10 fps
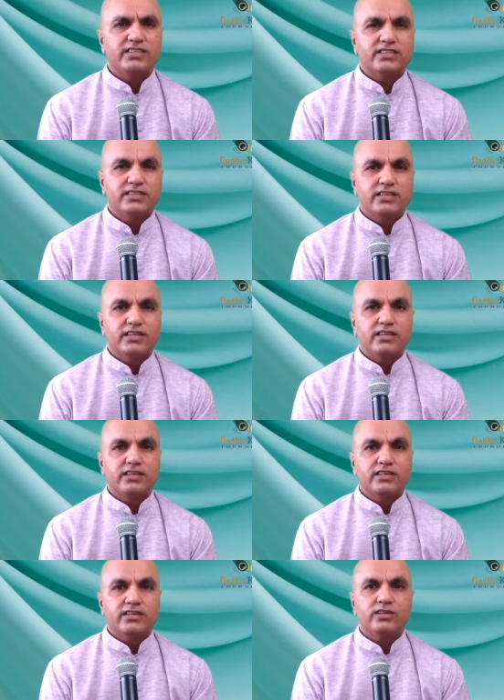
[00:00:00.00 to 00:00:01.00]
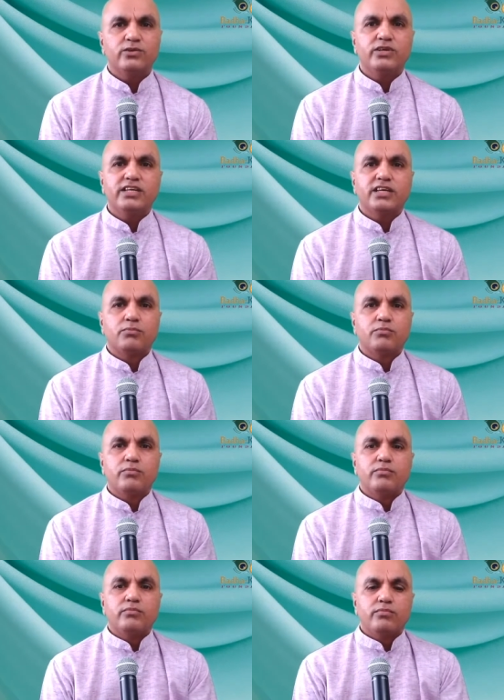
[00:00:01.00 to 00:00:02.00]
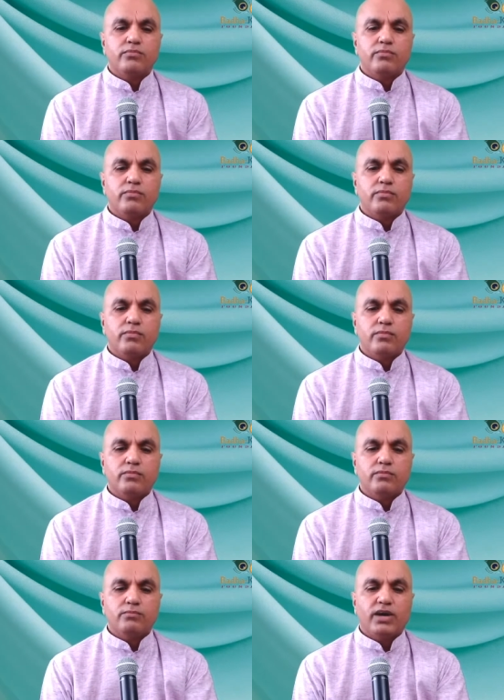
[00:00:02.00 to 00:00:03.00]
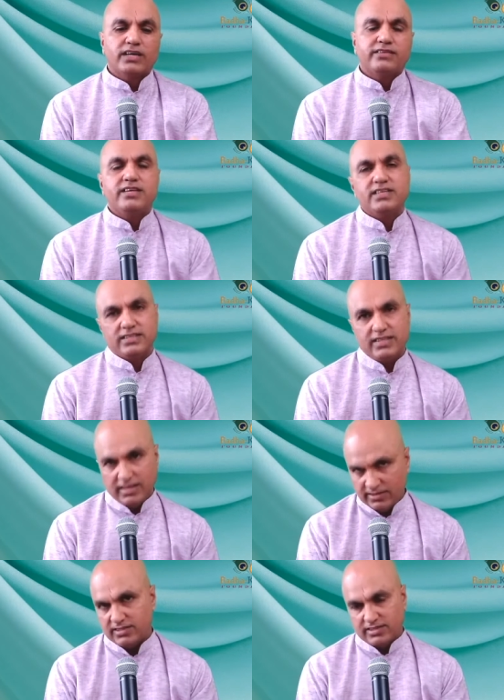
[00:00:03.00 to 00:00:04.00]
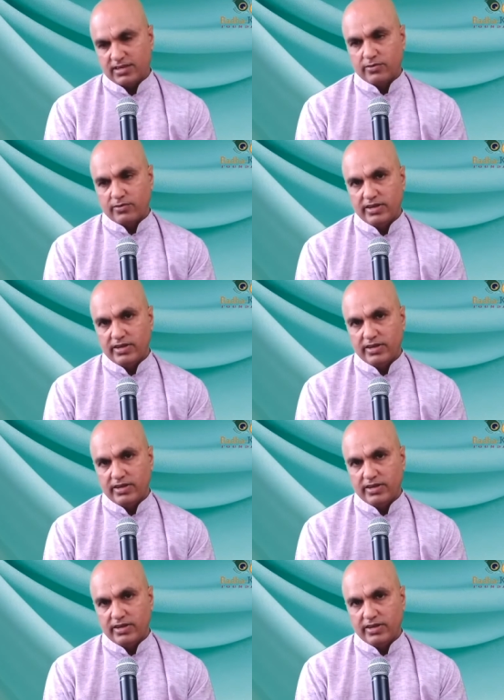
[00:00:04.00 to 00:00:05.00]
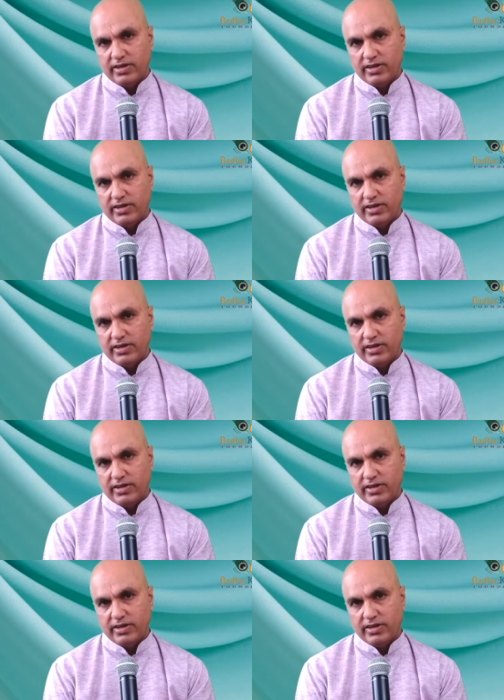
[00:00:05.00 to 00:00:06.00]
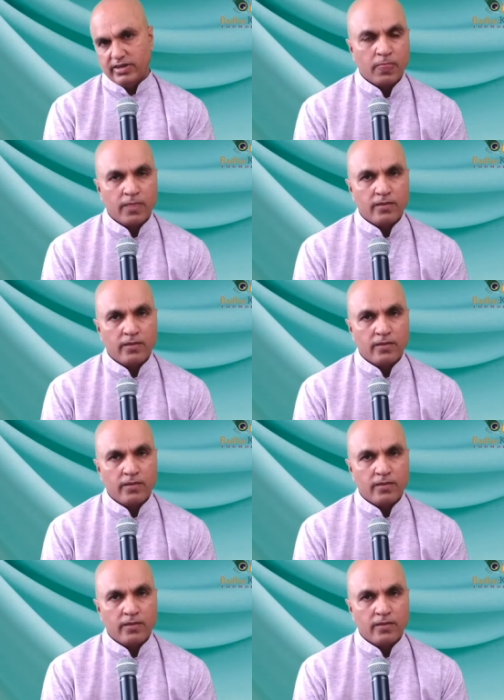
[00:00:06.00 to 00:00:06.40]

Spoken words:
Because not only that bhakti is necessary, the answer to that will be